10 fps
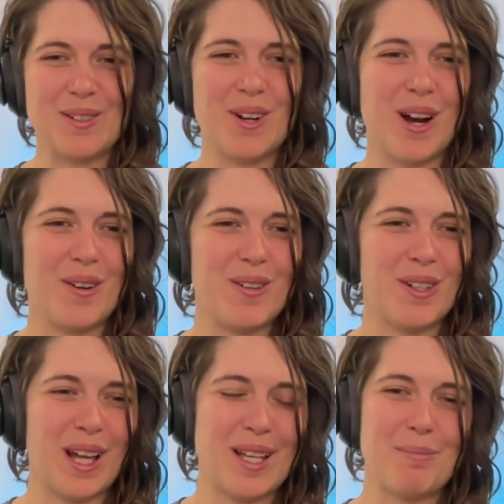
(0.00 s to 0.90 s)
trying to
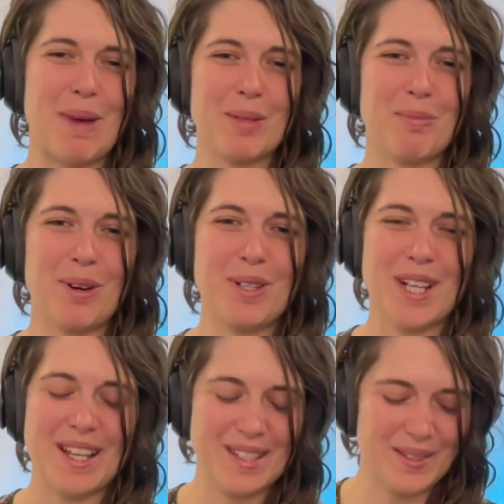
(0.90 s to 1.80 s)
organize mass
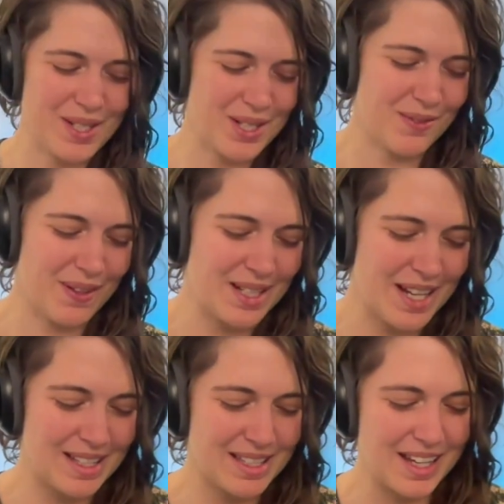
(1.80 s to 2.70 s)
protests which is
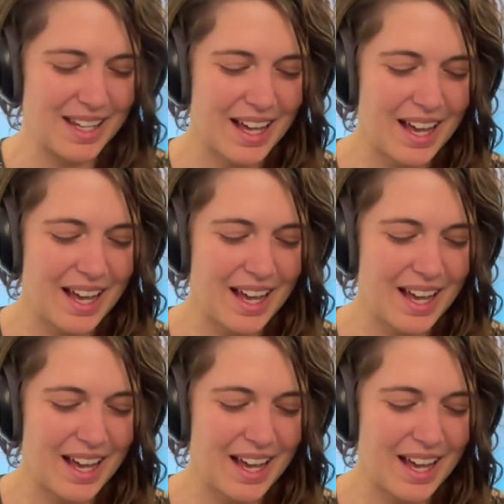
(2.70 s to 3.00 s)
fantastic